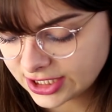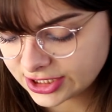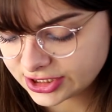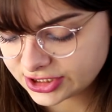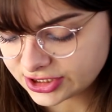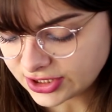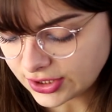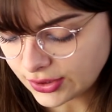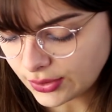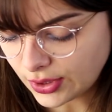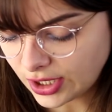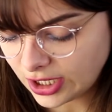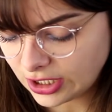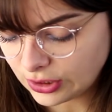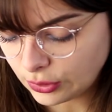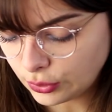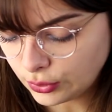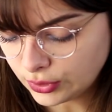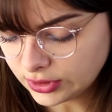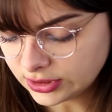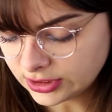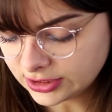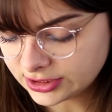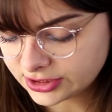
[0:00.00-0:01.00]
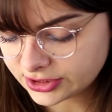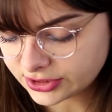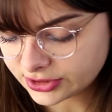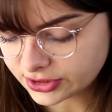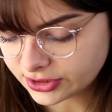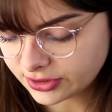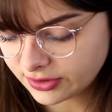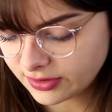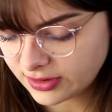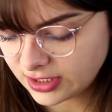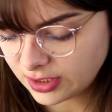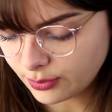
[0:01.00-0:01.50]
So I will
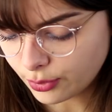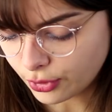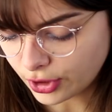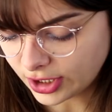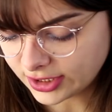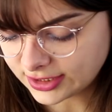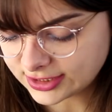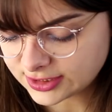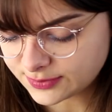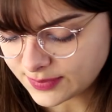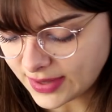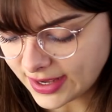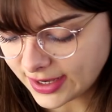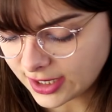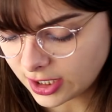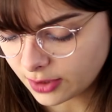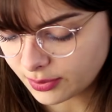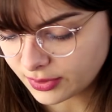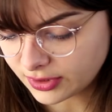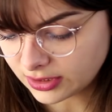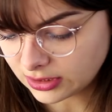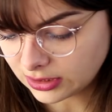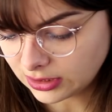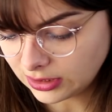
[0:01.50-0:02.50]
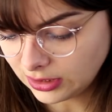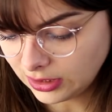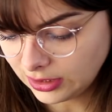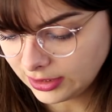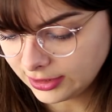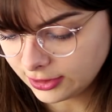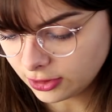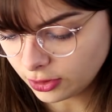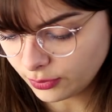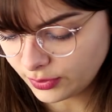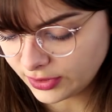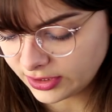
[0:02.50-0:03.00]
turn the brightness back up a
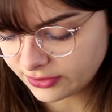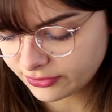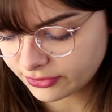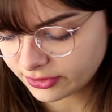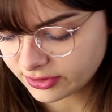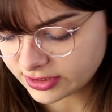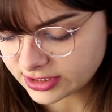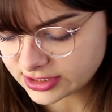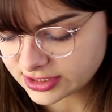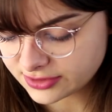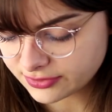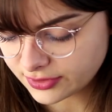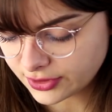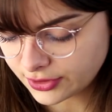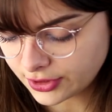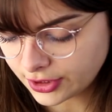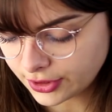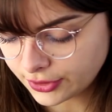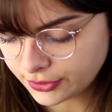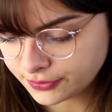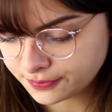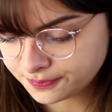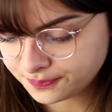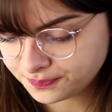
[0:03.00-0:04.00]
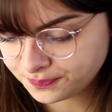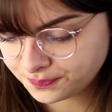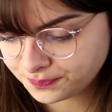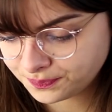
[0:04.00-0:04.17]
little bit for this photo,